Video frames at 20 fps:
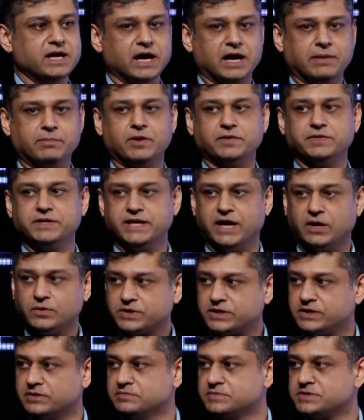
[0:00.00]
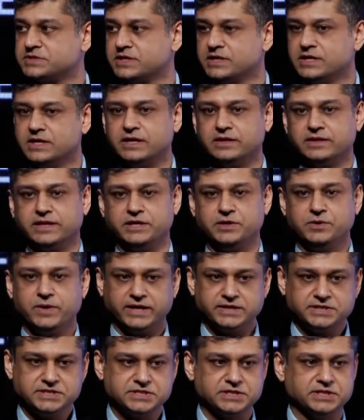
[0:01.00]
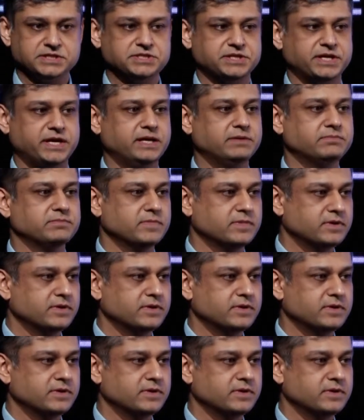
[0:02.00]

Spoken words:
about the outcomes, that you had a surgery,